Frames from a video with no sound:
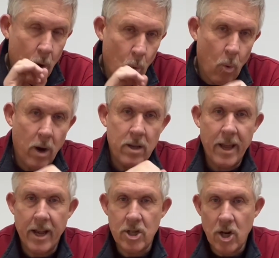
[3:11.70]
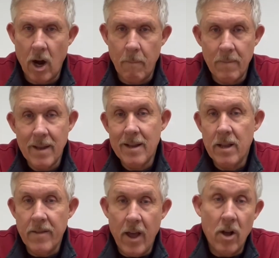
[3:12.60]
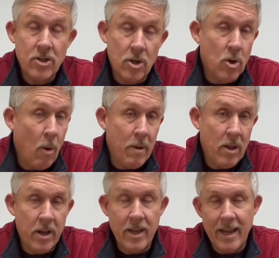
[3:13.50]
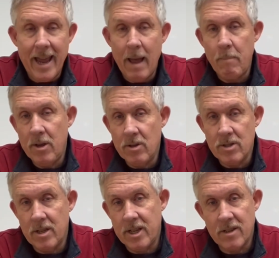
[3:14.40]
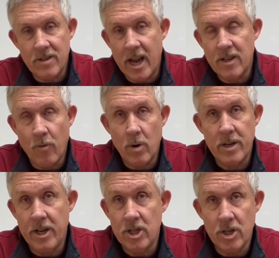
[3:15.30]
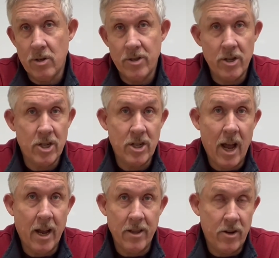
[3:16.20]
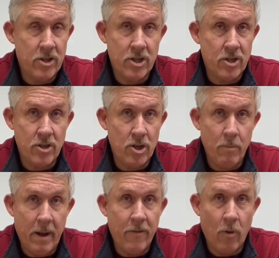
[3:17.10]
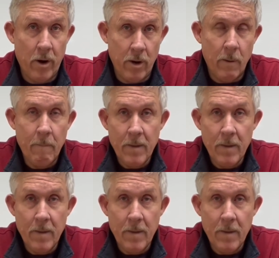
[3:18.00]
Worked like a charm. They also told me, look, you can't be using these size 14 shoes. They're just too big for you.